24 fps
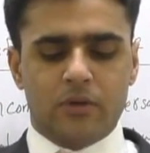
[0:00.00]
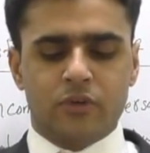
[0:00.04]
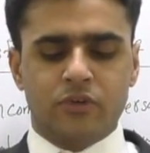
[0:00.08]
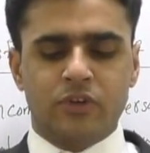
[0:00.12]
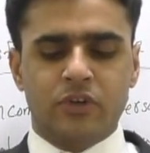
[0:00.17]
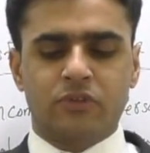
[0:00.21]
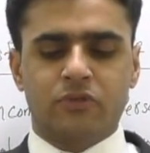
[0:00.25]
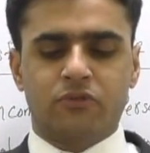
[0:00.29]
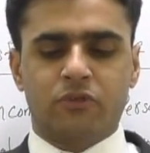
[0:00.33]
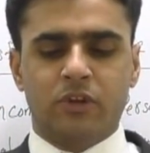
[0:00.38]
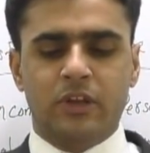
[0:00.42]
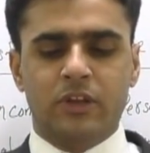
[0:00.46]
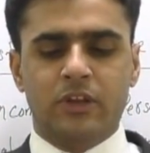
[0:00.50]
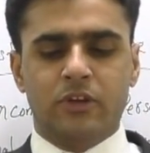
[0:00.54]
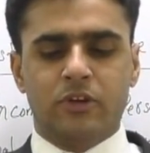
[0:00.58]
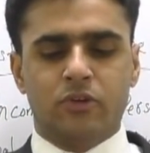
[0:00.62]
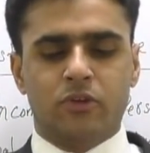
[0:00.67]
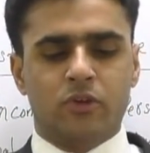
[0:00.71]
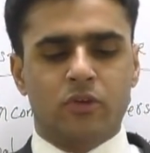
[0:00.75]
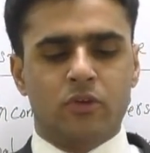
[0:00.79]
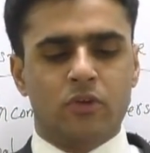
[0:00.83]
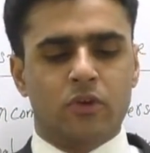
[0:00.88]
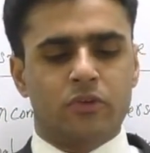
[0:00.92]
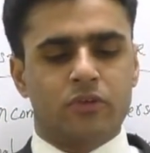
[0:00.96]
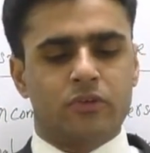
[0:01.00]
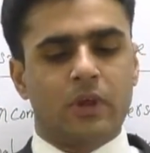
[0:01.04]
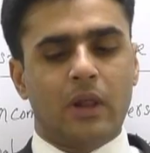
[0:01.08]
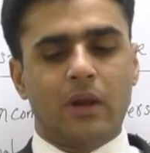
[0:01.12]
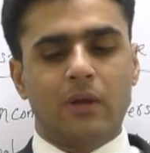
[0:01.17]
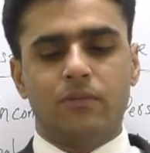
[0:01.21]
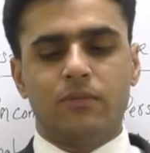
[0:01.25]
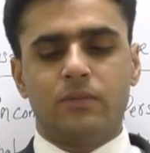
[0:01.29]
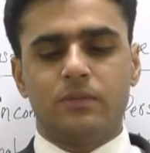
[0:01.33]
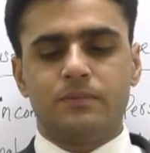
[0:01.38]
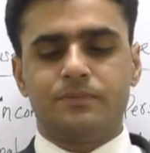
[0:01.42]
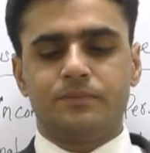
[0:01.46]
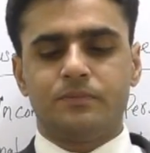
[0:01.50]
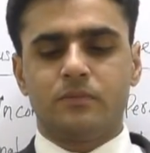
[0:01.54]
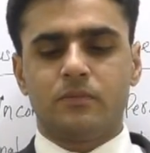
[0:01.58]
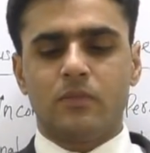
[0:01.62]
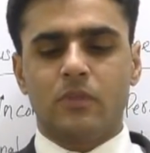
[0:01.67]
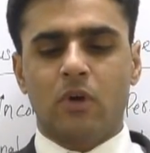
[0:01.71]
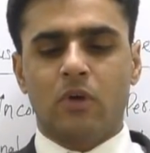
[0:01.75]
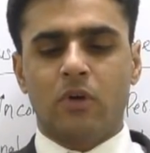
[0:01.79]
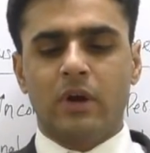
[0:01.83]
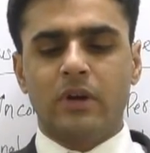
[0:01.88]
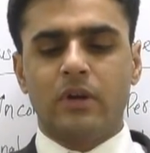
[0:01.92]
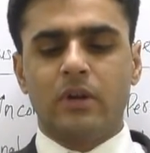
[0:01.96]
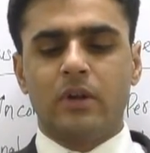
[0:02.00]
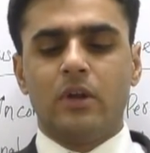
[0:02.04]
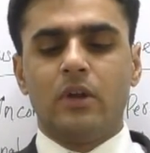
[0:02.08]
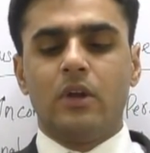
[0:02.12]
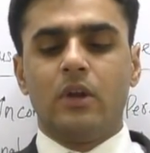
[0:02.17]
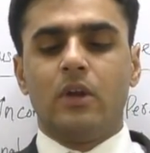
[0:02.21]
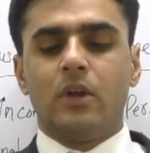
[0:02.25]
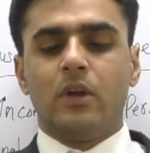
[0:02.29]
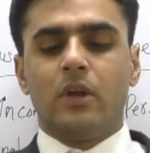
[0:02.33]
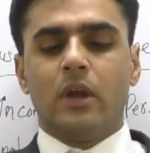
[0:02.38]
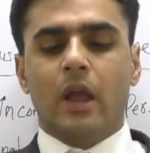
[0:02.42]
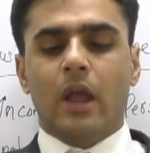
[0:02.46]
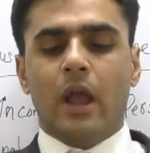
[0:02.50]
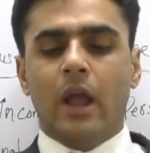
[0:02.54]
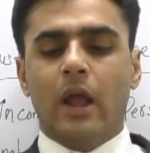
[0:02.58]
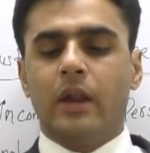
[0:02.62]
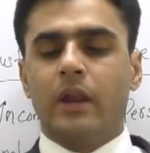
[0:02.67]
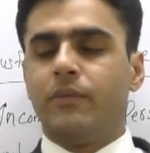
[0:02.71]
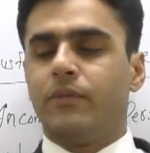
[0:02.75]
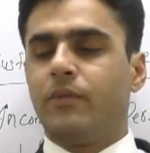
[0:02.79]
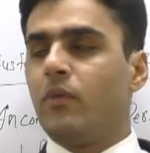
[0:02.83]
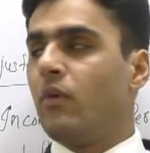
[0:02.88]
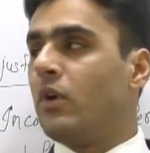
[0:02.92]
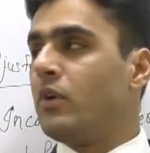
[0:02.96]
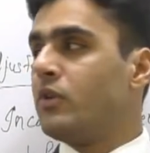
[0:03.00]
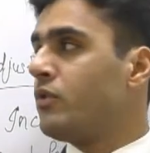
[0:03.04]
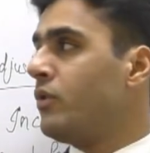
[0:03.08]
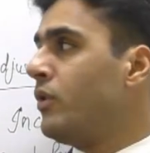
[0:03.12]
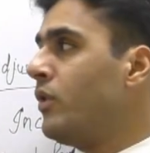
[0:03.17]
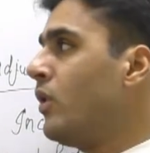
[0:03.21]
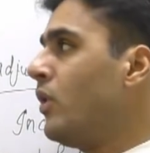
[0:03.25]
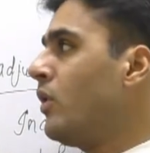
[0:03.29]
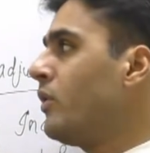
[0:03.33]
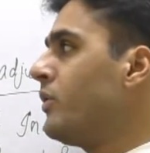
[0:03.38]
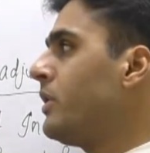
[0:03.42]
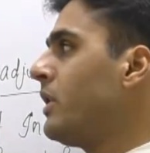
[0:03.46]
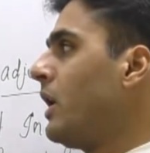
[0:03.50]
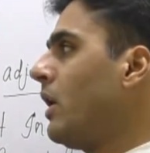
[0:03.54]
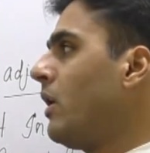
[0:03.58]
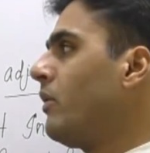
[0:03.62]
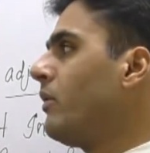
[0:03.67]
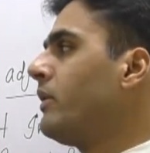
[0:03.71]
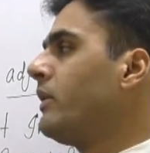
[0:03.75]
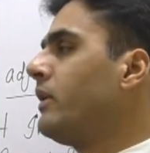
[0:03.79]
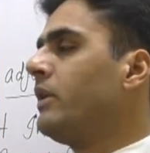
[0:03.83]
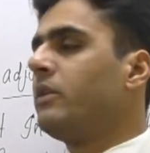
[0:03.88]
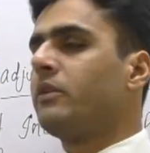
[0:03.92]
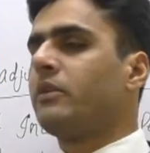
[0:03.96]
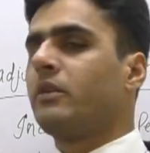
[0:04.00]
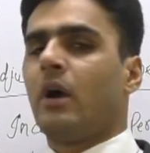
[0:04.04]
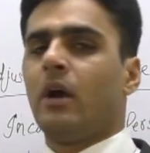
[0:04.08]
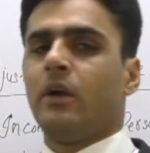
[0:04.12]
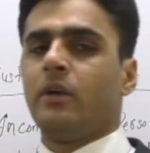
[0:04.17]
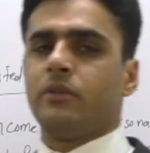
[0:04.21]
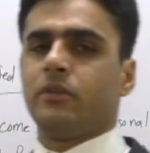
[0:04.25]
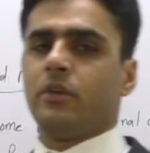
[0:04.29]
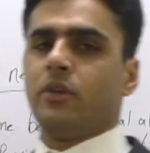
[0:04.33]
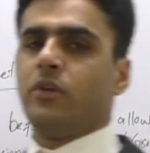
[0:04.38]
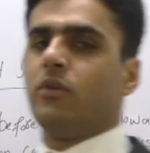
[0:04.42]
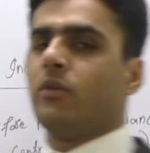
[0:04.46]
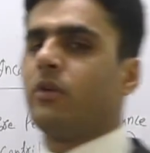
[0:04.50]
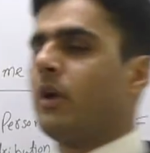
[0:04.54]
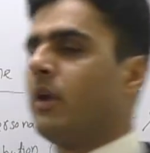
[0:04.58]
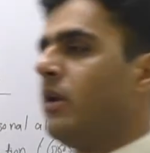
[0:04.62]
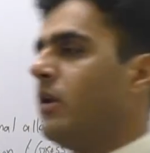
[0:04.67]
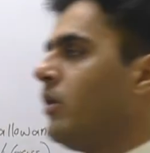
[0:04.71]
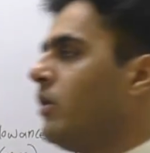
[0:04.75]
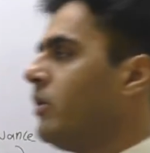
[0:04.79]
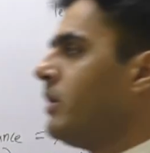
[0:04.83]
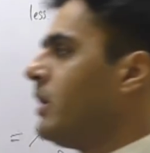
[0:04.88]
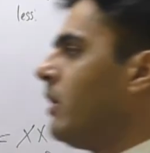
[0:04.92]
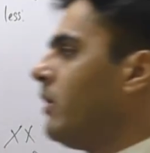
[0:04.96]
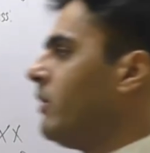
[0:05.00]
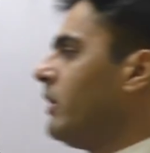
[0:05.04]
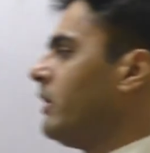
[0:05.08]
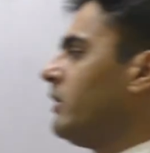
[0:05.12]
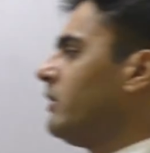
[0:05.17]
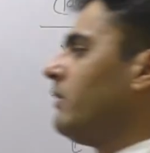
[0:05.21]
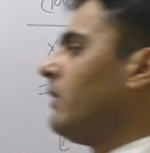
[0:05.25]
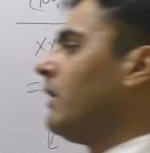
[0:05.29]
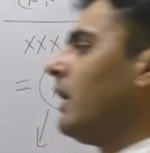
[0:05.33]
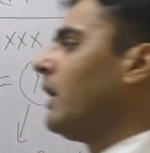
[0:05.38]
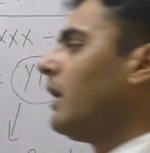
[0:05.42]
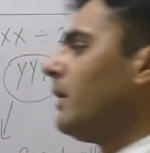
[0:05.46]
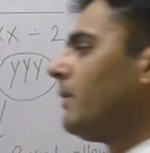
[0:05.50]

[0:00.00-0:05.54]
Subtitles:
So just read it yourself. All right. And if you want to note down this answer, you can note down as